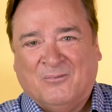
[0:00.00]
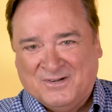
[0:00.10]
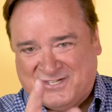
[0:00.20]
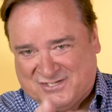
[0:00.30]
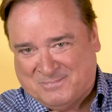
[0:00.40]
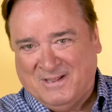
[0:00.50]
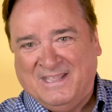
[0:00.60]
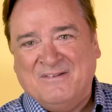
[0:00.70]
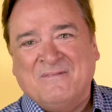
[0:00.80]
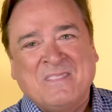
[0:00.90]
What should you
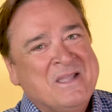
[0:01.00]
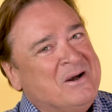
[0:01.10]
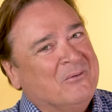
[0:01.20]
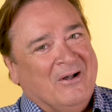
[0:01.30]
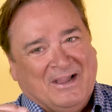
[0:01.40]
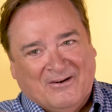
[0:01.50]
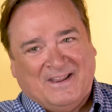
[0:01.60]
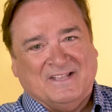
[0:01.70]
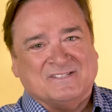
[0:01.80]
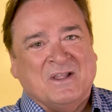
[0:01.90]
believe? Well, here it
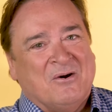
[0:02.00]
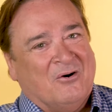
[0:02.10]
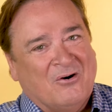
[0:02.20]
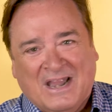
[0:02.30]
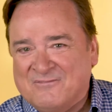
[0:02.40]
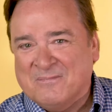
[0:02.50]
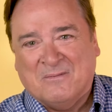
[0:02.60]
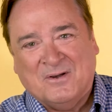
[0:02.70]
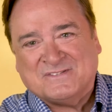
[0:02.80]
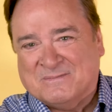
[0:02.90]
is, right from
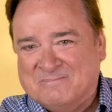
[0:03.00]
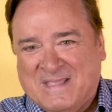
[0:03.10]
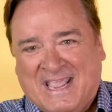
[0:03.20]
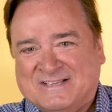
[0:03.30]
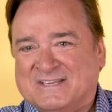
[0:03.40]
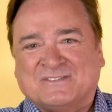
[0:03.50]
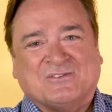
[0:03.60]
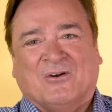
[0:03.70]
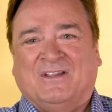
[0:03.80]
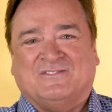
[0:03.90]
the most amazing
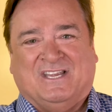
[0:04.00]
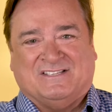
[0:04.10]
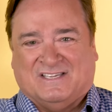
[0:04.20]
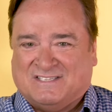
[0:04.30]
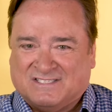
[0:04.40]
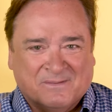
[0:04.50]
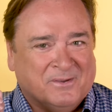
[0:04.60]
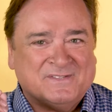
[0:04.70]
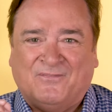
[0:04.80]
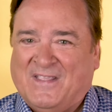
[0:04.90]
story of Jesus. It's the
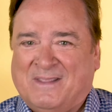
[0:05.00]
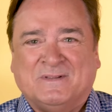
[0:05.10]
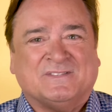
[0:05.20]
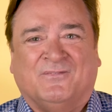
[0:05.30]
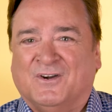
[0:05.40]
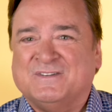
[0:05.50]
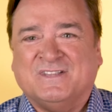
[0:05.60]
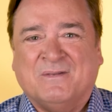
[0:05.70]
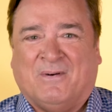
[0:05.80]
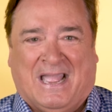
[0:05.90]
most famous verse
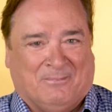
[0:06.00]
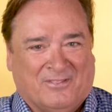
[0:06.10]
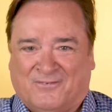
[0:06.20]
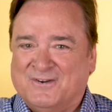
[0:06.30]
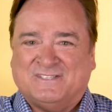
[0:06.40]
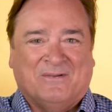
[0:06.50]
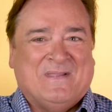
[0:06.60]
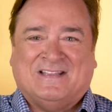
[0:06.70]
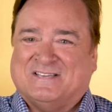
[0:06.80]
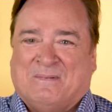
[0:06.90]
in the Bible, the verse that
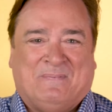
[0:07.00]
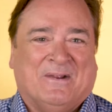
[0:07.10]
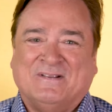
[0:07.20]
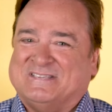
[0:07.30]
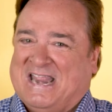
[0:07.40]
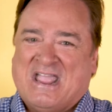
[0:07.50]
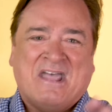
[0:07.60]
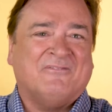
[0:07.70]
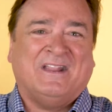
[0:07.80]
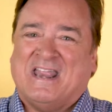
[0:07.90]
makes an appearance at
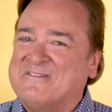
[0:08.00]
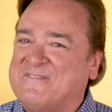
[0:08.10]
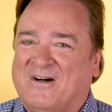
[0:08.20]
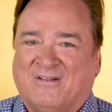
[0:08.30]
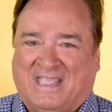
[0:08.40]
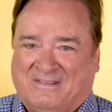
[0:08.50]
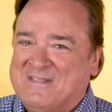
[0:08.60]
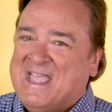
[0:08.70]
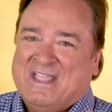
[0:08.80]
every N F L game.